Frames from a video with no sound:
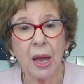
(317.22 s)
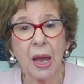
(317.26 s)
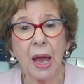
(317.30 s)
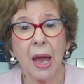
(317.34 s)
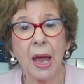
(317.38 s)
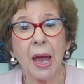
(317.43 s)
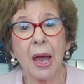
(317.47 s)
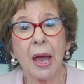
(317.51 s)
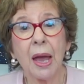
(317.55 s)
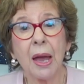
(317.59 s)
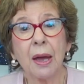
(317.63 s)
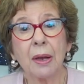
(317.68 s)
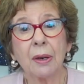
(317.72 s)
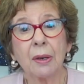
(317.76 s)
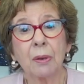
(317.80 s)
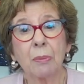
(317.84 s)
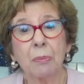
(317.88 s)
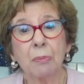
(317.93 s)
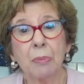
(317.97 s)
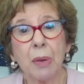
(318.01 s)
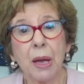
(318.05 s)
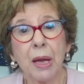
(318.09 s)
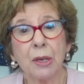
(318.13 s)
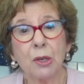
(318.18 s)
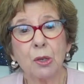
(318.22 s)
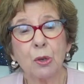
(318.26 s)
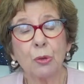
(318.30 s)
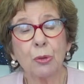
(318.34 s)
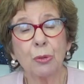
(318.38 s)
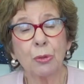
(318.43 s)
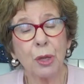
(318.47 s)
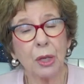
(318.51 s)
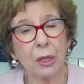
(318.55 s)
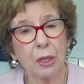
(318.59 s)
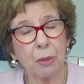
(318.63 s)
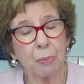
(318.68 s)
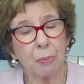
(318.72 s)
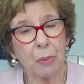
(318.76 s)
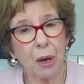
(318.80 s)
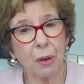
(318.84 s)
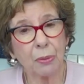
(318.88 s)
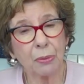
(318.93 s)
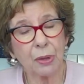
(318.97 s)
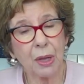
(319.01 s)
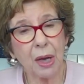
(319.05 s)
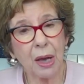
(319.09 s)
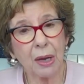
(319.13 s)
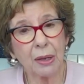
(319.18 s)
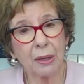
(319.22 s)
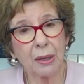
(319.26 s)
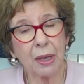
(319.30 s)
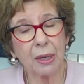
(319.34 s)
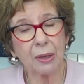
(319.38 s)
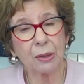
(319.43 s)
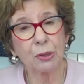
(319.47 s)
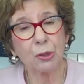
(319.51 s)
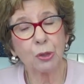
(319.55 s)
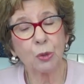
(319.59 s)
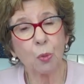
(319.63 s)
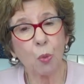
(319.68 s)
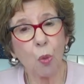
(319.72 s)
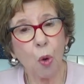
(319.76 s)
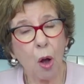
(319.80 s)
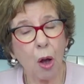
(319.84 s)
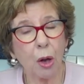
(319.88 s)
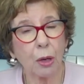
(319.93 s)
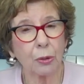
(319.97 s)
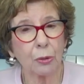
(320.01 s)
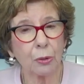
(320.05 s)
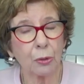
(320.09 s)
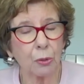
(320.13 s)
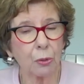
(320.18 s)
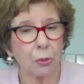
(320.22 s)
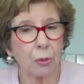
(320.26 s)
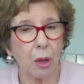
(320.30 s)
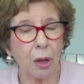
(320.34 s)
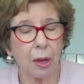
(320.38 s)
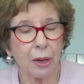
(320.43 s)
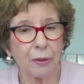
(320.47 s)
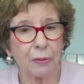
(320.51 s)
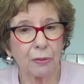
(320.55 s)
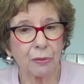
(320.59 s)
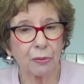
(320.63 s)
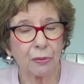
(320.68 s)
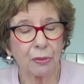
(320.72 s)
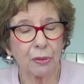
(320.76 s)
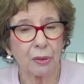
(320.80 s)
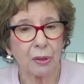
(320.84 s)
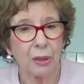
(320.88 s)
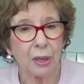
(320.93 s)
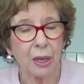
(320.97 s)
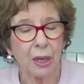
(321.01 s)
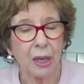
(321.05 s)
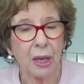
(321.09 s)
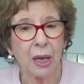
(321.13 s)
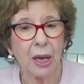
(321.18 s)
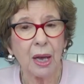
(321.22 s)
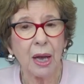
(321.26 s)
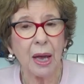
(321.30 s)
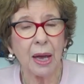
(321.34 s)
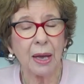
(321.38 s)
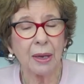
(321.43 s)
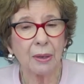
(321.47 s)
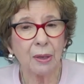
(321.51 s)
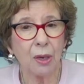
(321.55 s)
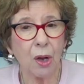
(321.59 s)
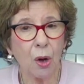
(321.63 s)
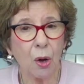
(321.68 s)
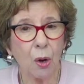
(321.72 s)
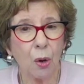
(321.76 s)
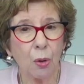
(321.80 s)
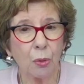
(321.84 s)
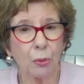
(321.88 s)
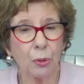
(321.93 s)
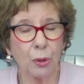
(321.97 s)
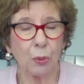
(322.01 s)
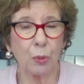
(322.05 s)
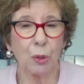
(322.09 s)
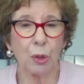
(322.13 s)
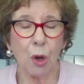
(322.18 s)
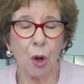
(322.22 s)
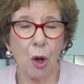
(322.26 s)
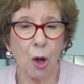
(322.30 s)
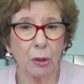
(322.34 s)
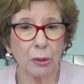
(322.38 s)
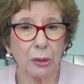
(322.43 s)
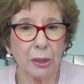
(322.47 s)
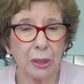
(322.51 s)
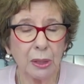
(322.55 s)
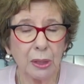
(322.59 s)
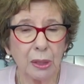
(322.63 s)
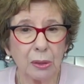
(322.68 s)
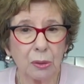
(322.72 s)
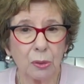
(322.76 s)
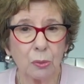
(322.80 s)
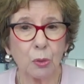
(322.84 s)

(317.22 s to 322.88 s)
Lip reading: And may you think about that as you walk through life and know that we all need it.